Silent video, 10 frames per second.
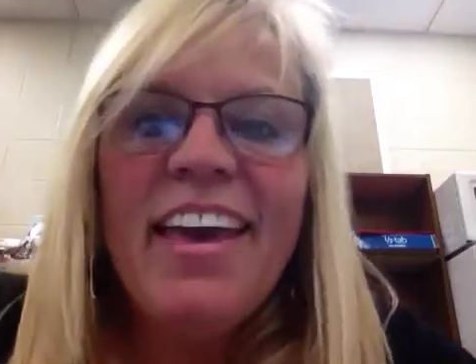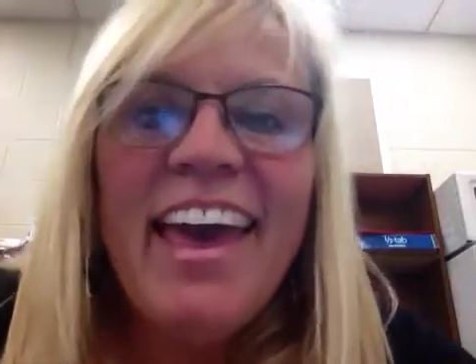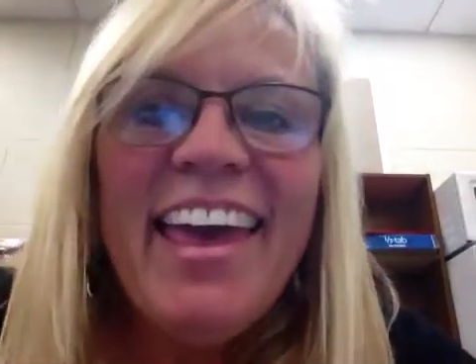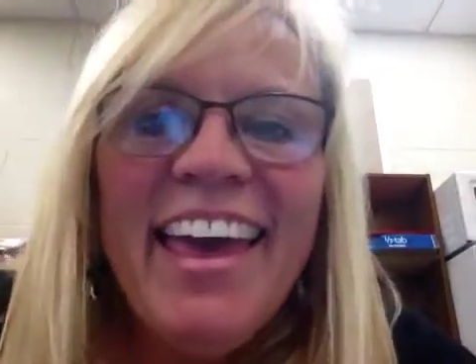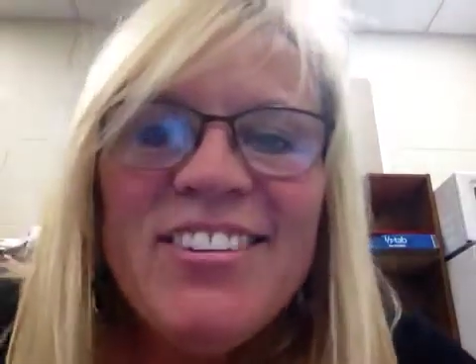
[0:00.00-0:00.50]

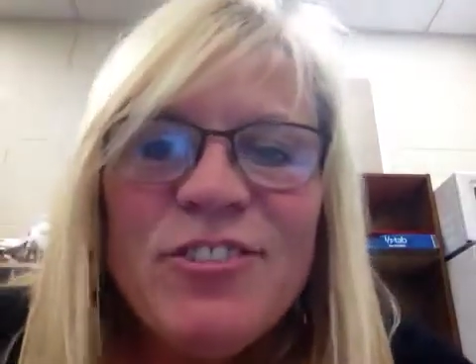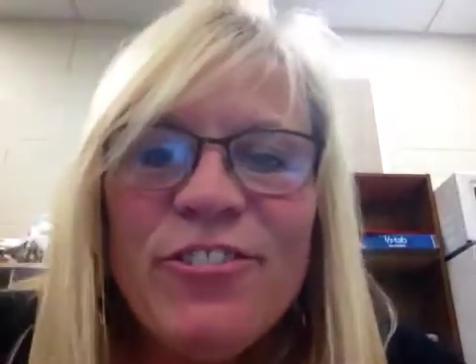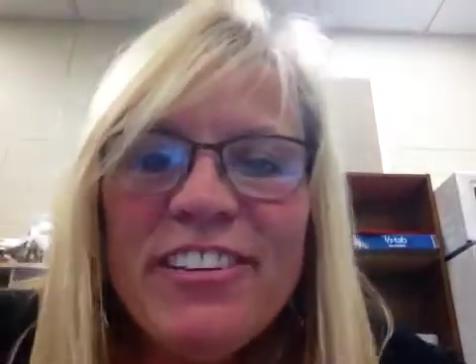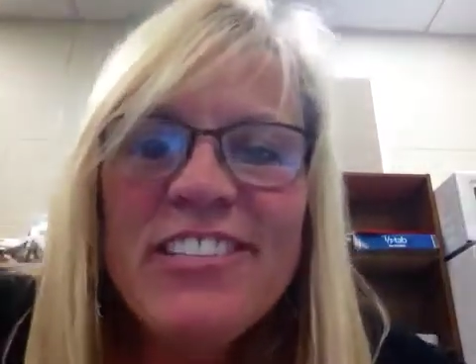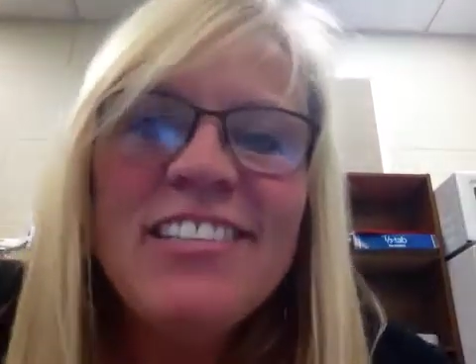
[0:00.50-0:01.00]
Hey
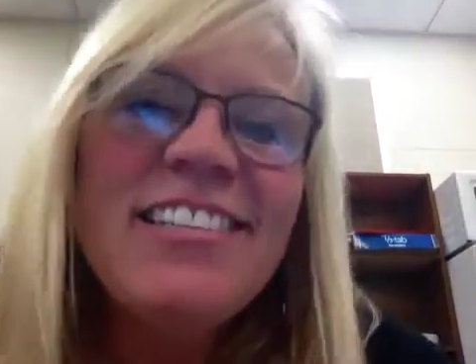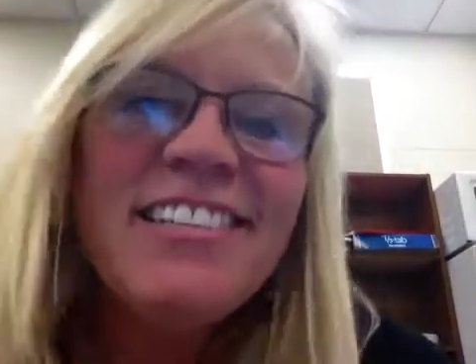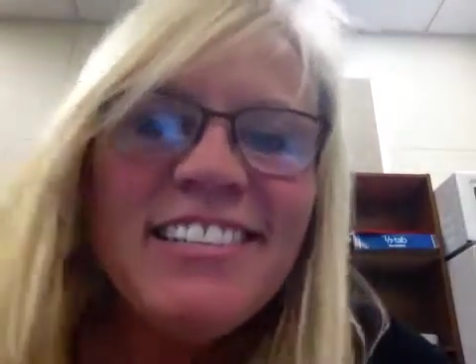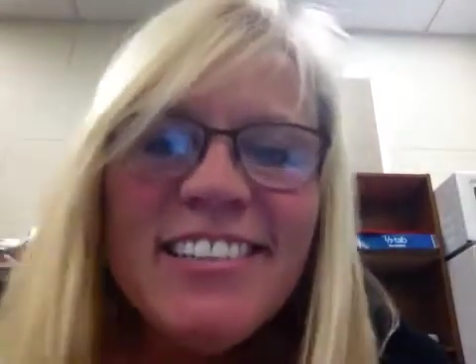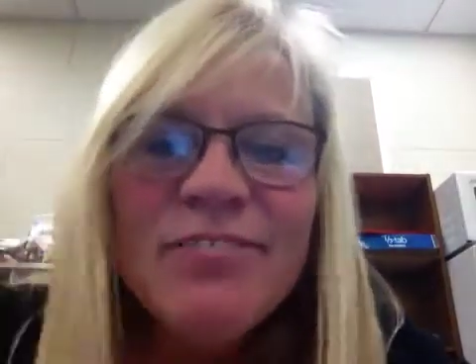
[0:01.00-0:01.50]

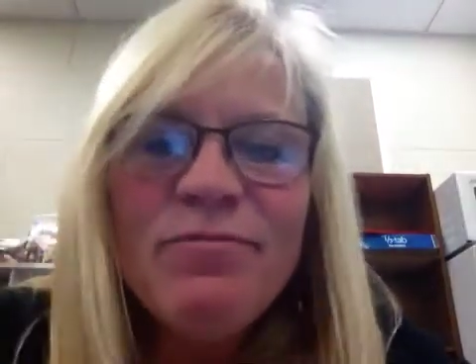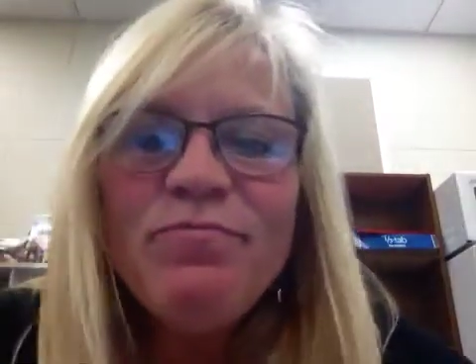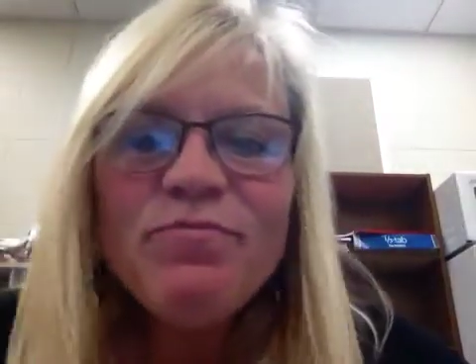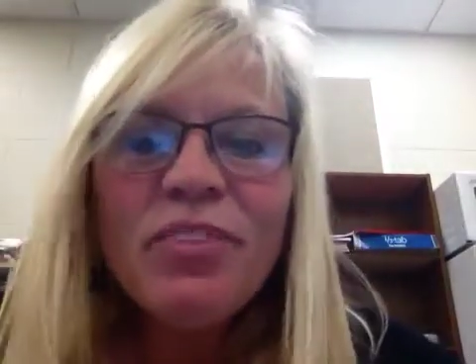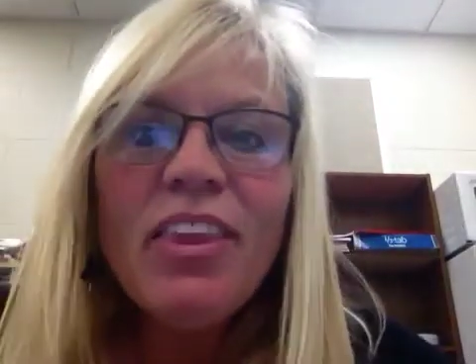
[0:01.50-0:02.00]
astrophysicist,
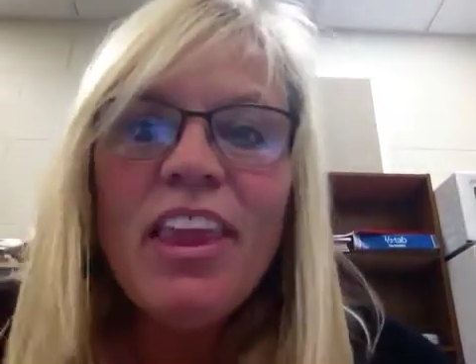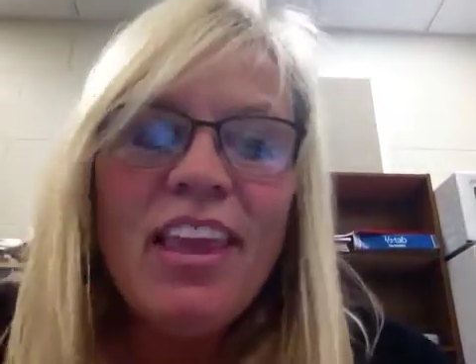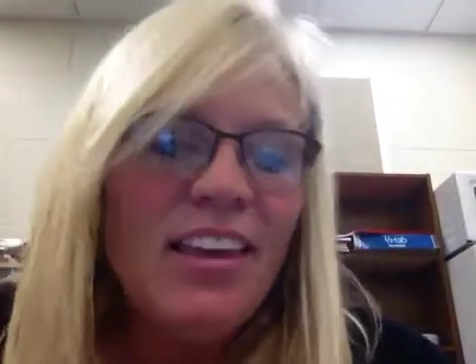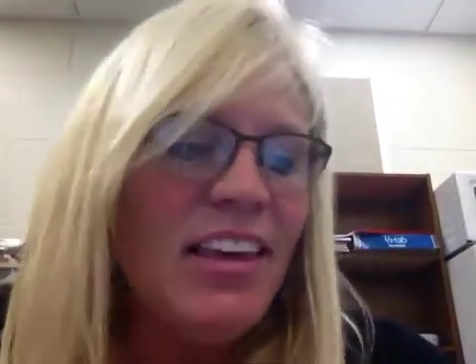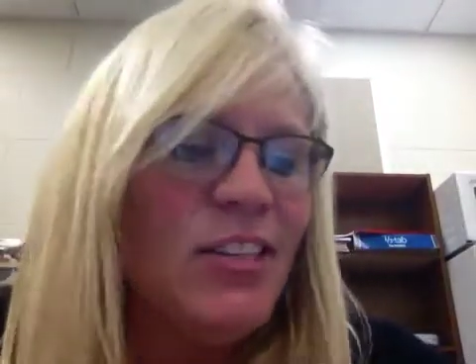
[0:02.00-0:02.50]

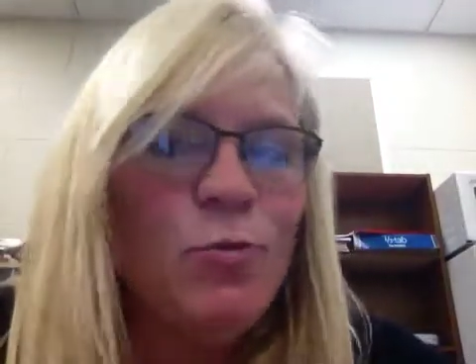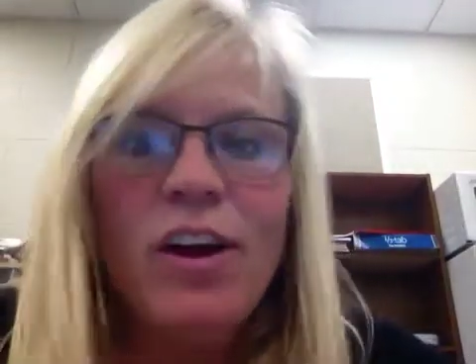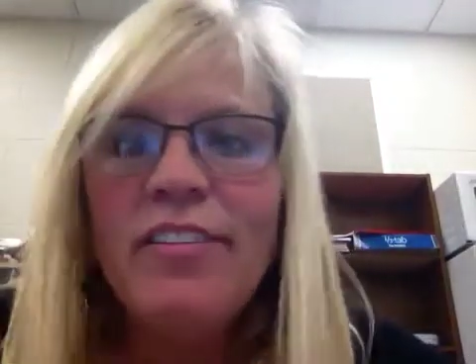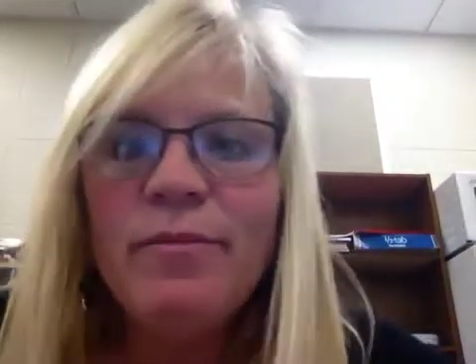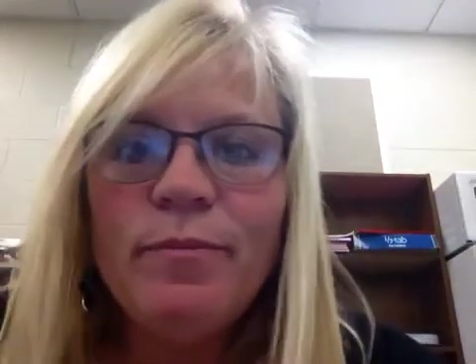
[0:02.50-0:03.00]
guess
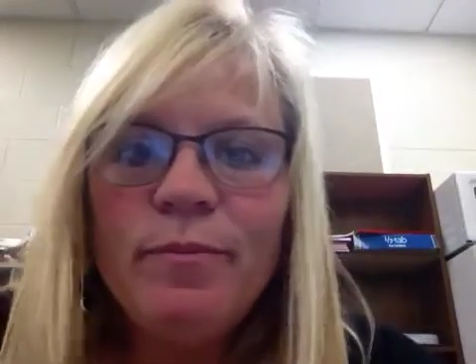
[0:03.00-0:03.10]
what?